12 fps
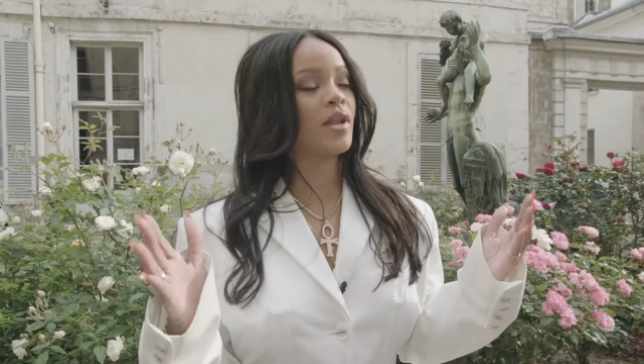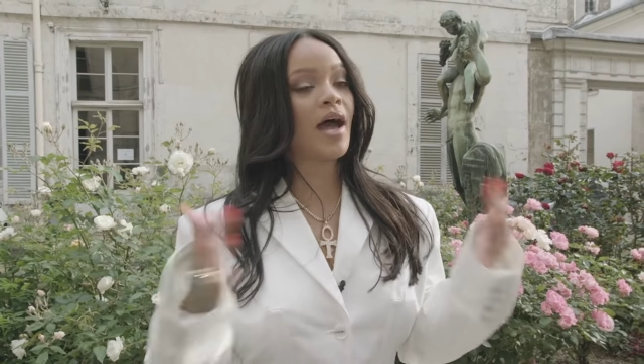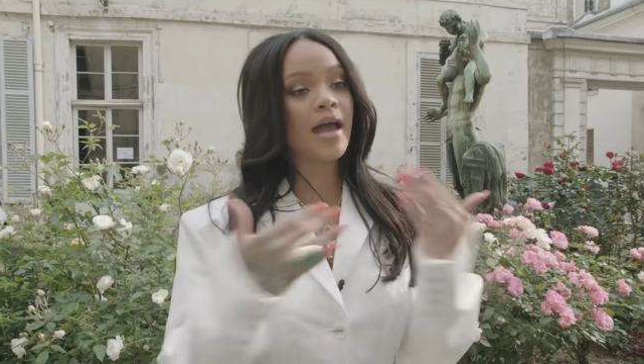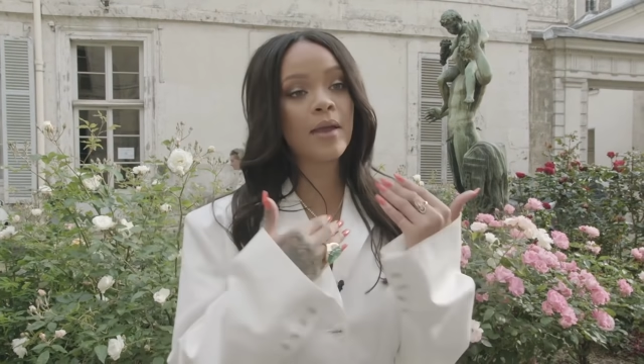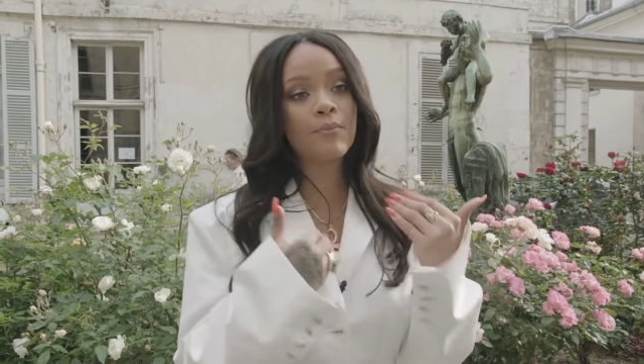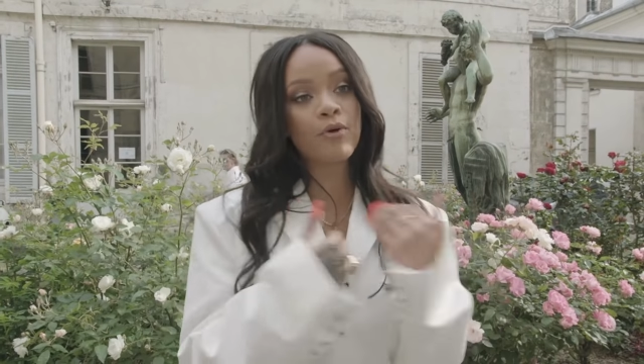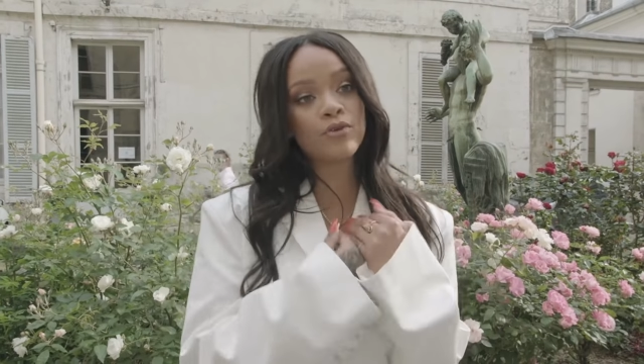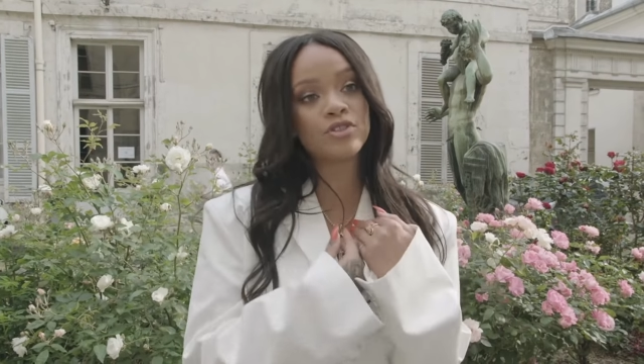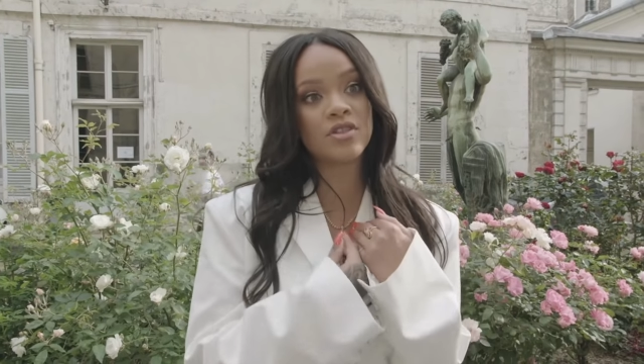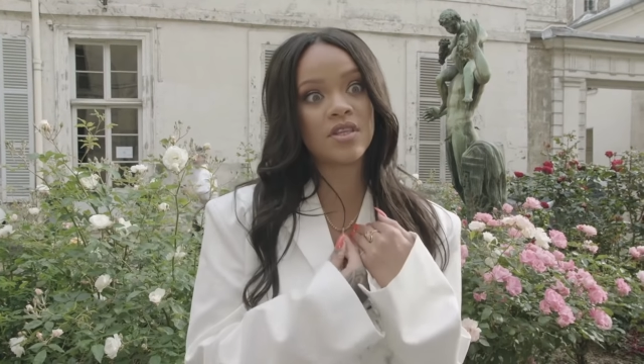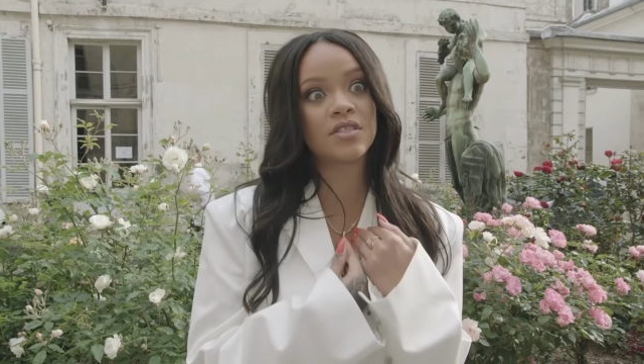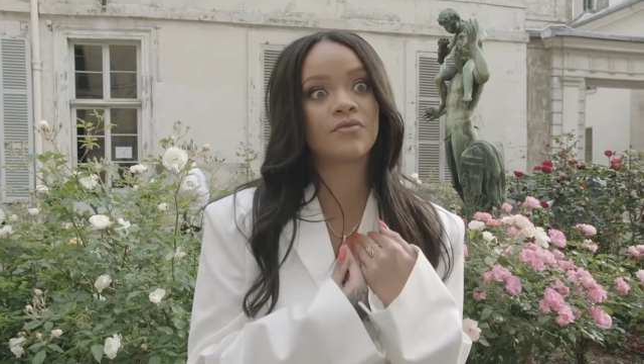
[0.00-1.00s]
When I
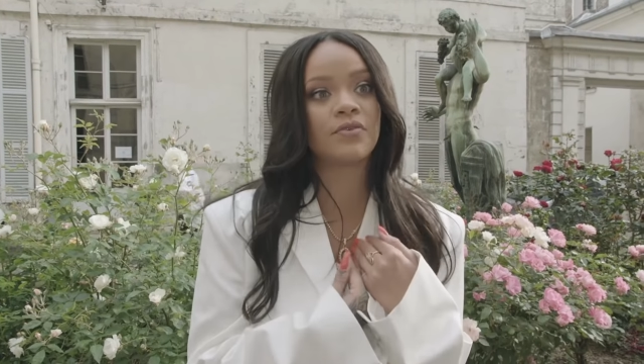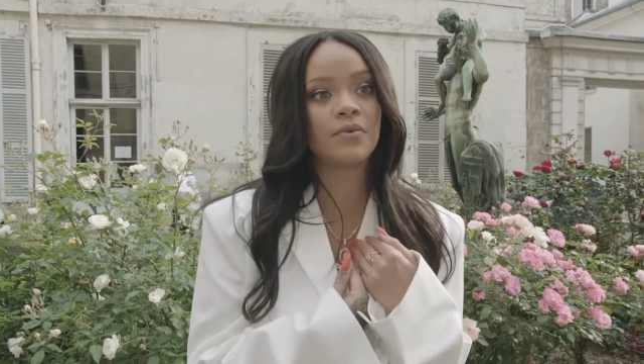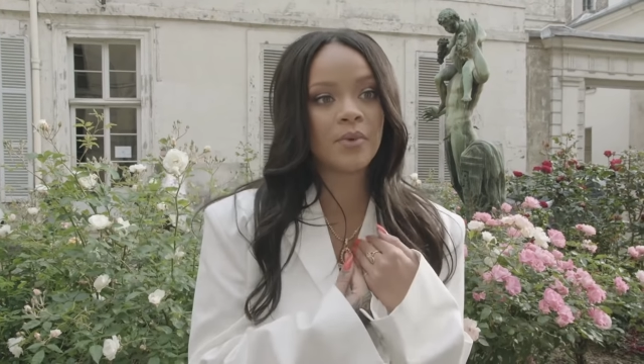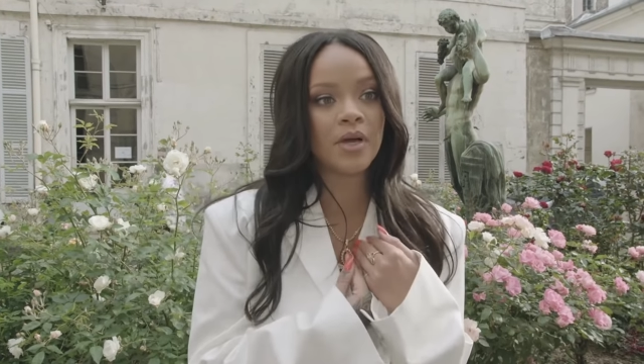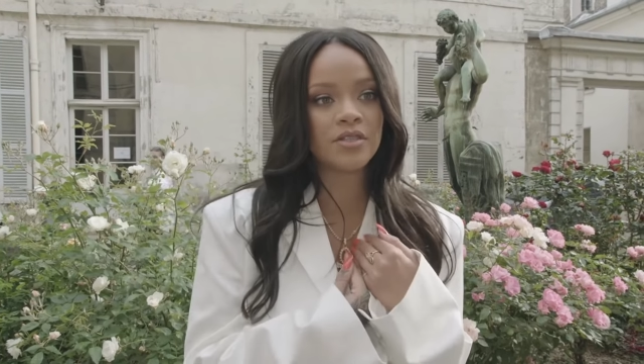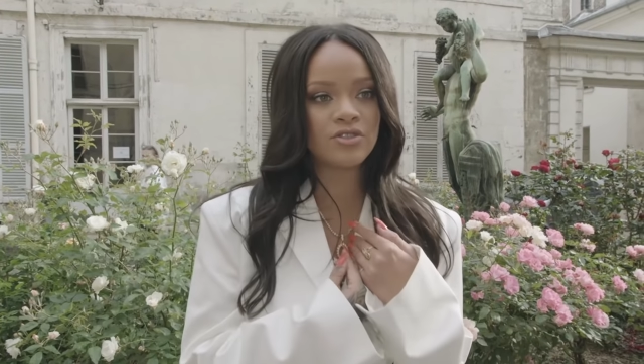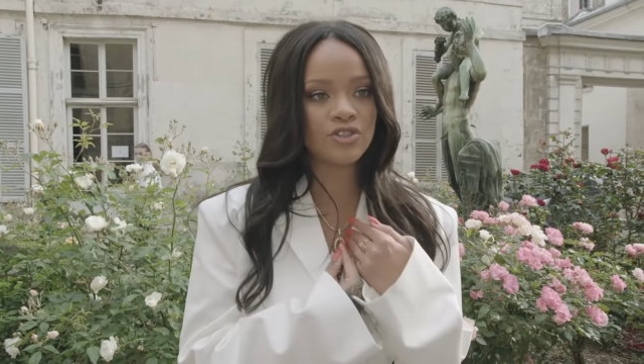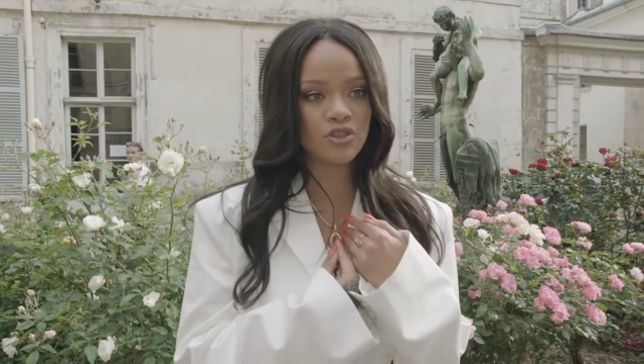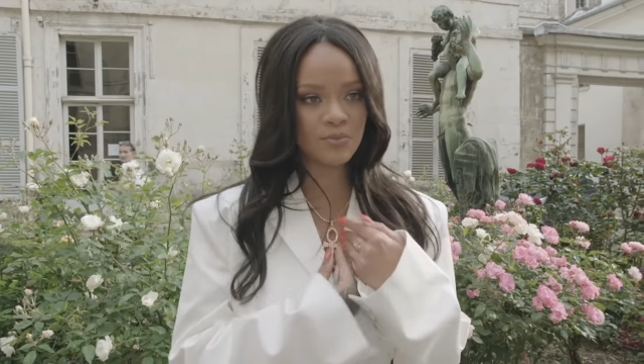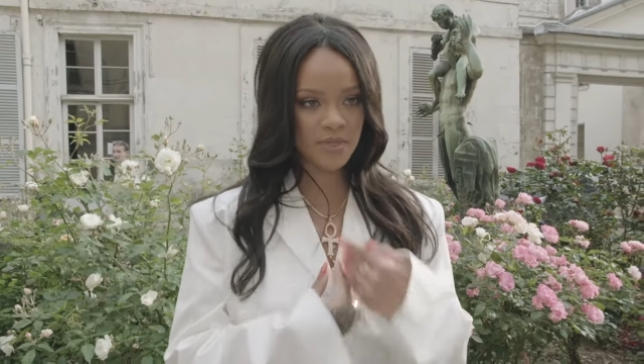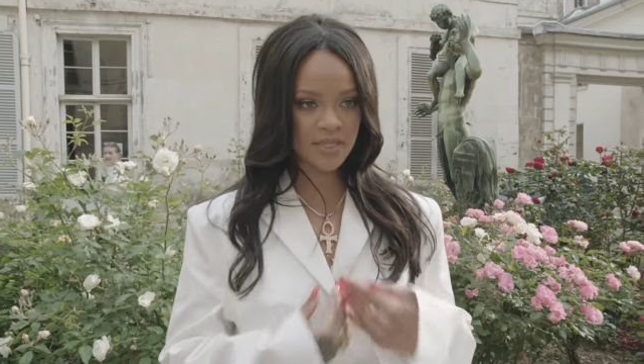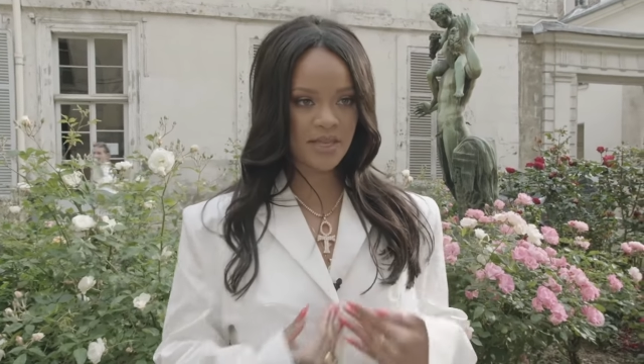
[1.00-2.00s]
approach this from a
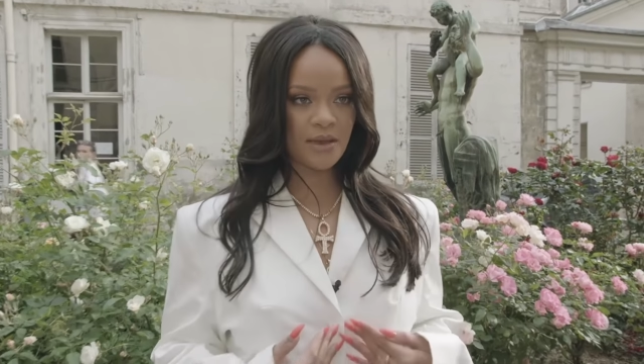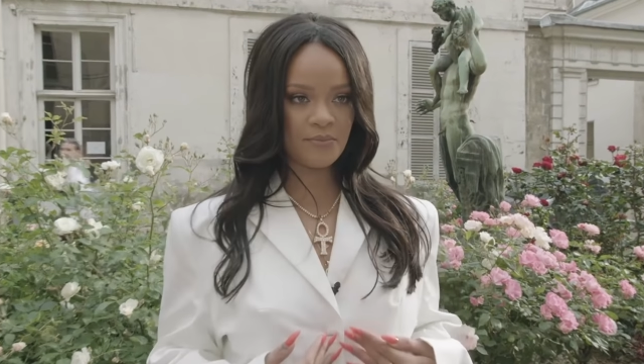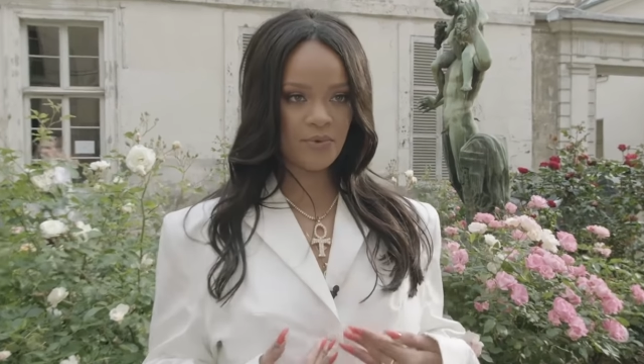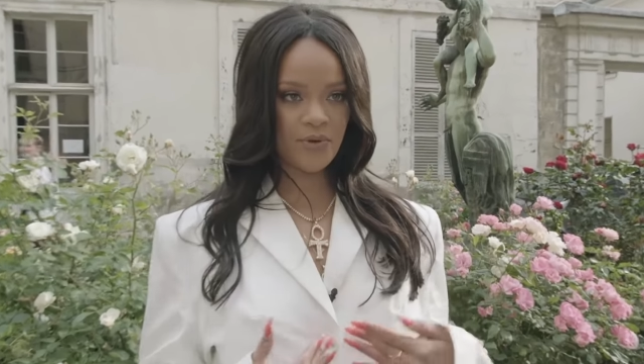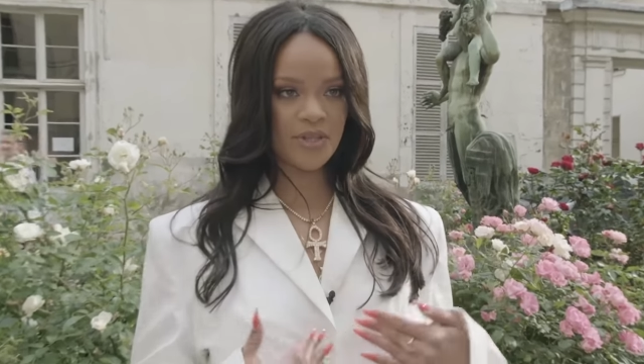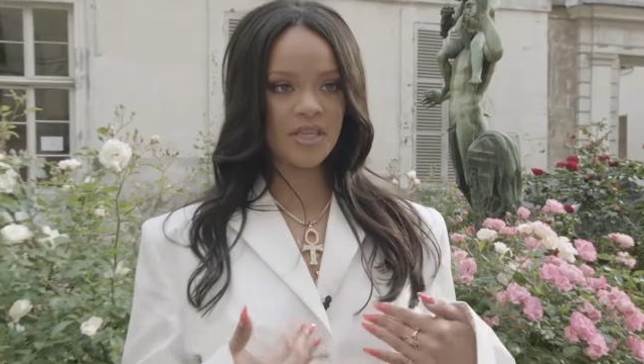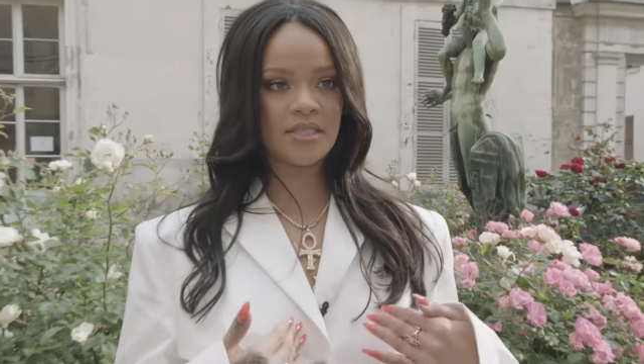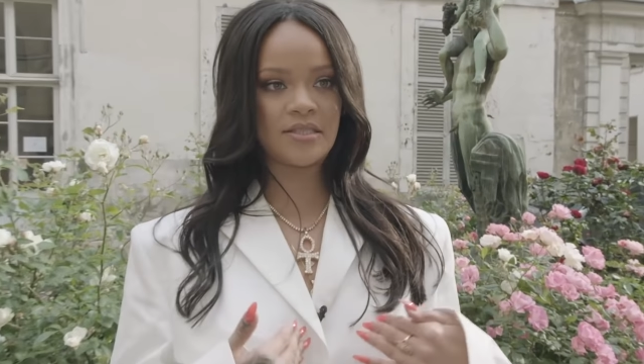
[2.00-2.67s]
consumer standpoint,